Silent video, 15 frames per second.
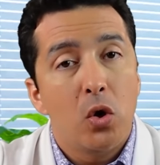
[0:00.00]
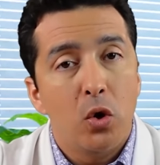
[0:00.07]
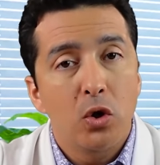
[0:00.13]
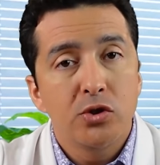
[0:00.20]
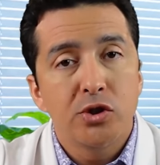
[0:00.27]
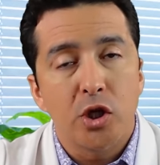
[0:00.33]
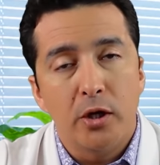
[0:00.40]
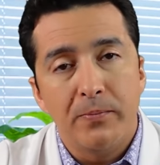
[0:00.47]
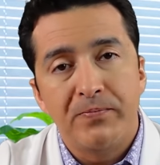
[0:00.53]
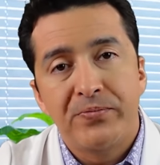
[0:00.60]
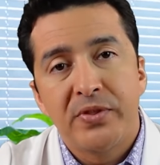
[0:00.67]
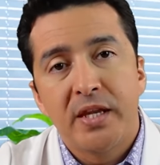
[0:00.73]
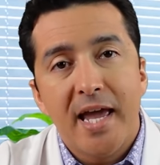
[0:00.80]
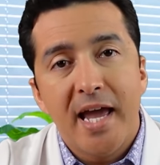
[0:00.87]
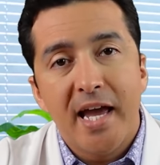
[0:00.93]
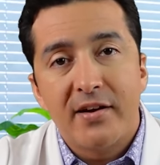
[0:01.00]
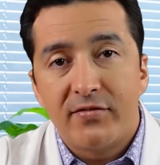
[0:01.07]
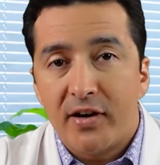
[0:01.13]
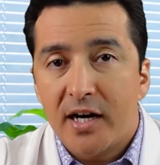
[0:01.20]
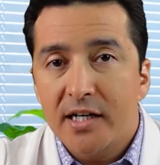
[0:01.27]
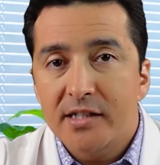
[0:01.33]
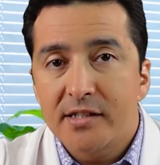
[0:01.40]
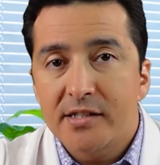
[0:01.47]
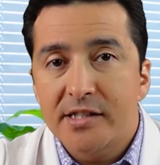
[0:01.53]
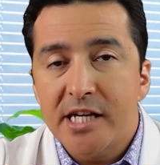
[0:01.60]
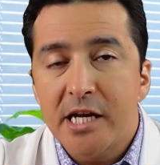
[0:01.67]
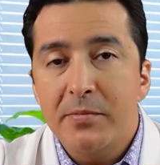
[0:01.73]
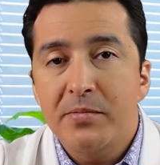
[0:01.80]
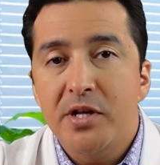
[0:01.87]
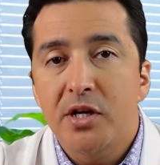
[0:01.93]
Also, advise the
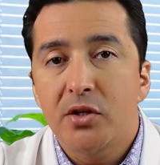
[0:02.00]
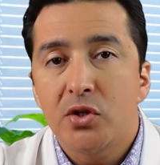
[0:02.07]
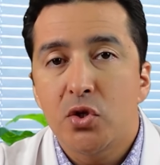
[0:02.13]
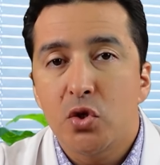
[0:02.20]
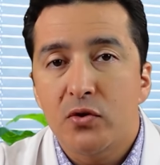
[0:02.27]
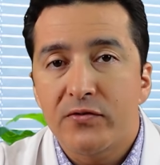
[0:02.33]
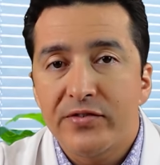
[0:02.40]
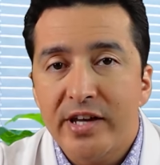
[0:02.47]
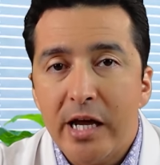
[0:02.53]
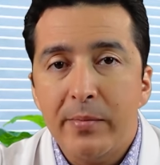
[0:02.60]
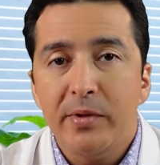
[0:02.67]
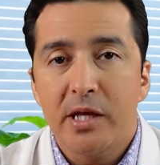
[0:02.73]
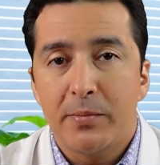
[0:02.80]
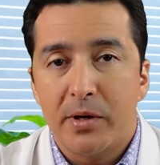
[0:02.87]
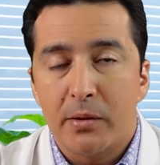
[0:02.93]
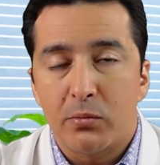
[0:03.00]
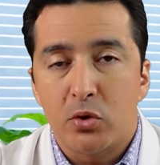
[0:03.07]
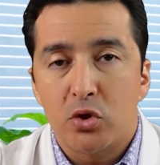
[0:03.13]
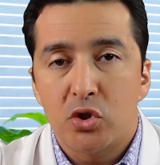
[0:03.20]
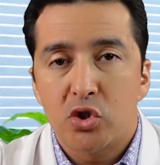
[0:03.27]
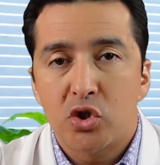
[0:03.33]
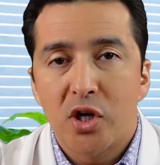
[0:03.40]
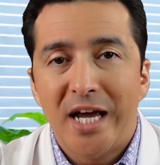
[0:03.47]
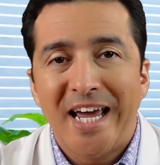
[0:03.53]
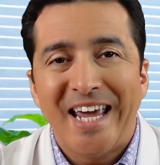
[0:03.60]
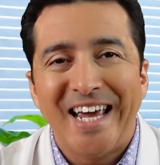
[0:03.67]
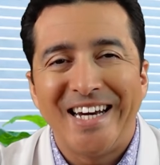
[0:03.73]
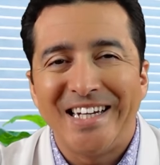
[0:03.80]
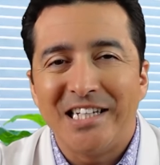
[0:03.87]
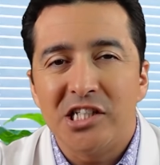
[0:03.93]
same thing to your family members
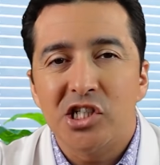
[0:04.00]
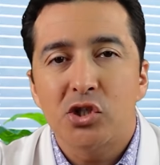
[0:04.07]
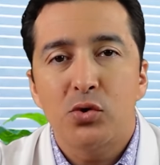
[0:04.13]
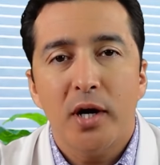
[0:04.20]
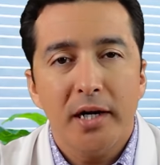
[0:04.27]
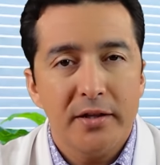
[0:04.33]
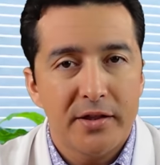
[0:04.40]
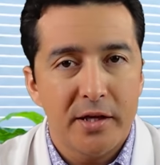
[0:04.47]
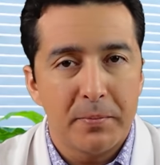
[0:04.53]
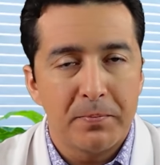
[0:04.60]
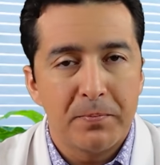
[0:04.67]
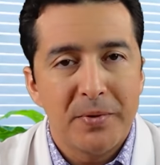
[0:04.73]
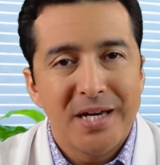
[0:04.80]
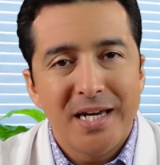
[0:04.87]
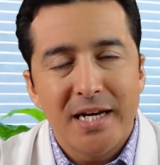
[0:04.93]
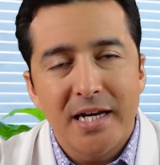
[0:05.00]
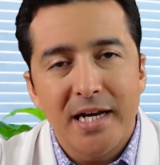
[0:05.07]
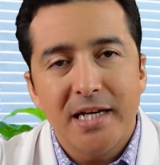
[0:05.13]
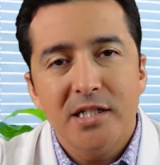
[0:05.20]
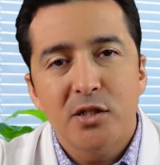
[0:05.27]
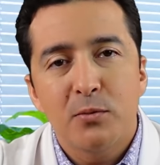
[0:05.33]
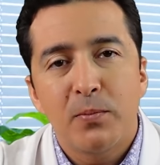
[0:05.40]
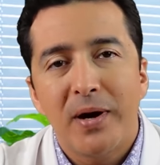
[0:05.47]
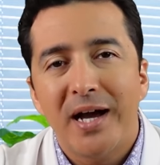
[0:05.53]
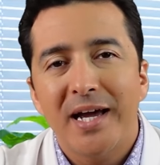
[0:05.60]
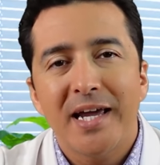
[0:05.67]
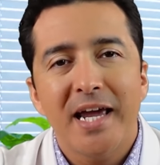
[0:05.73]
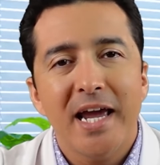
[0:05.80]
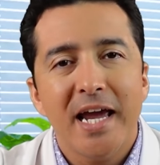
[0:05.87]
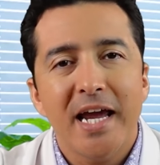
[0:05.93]
and instruct them not to
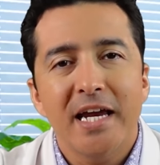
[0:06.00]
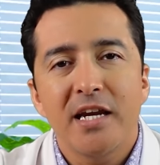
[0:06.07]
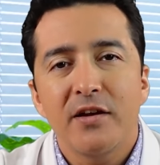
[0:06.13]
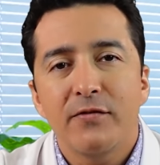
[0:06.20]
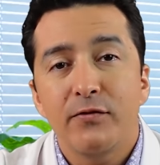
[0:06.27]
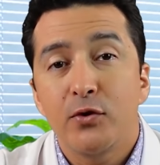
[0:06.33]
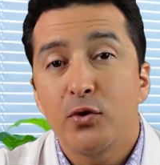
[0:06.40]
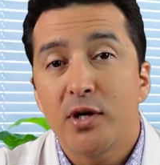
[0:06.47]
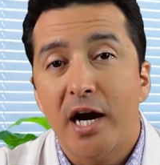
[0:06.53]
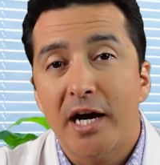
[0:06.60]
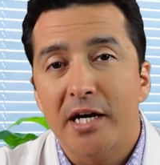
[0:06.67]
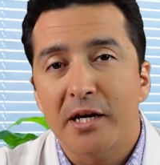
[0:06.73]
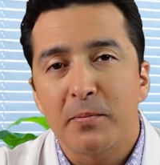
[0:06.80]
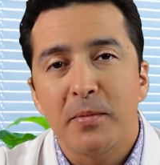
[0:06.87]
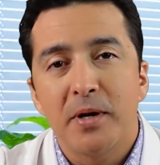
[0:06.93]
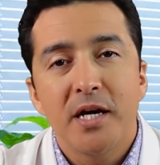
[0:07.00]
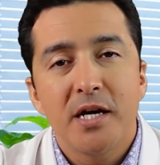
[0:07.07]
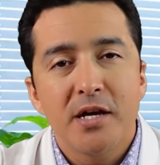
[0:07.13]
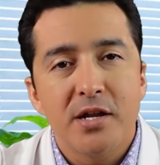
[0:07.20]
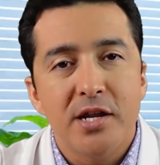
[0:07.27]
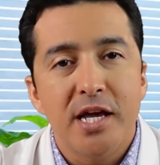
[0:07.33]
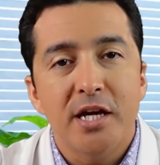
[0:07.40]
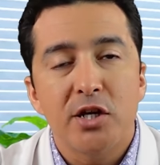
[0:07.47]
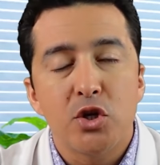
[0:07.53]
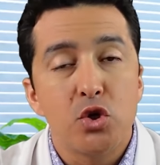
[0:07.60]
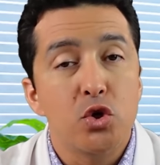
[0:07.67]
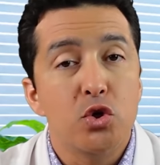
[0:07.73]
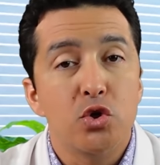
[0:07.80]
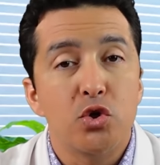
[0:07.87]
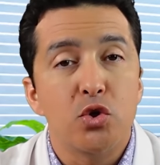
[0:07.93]
buy any food item that
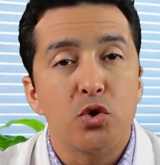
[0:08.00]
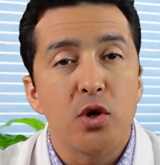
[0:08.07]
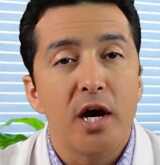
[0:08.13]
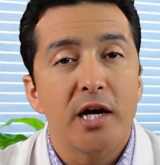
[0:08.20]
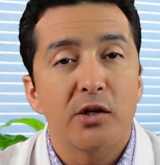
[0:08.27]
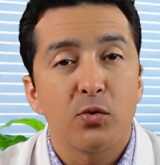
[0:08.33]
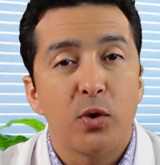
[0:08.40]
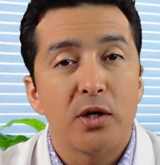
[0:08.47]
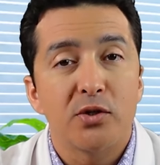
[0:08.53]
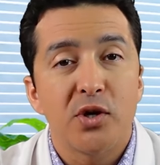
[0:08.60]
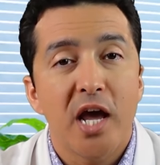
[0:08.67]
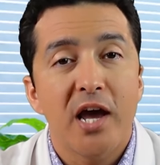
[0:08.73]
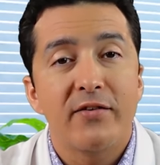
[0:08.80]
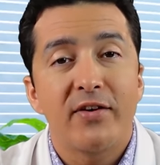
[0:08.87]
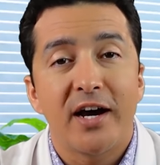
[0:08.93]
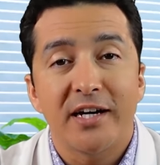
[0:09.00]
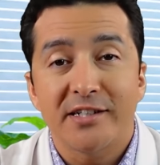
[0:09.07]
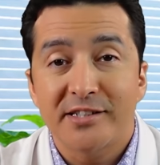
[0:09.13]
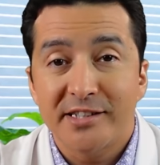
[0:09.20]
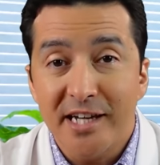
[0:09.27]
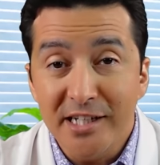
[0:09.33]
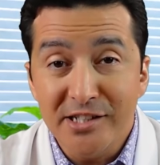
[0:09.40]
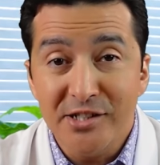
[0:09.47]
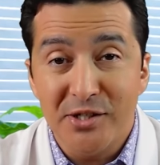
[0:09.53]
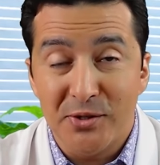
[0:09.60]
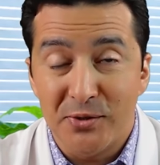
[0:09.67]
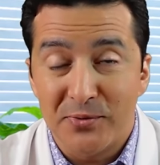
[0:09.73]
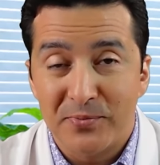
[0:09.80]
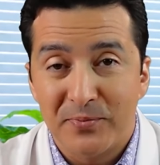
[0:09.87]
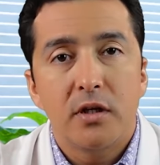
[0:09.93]
you do not want to have access to.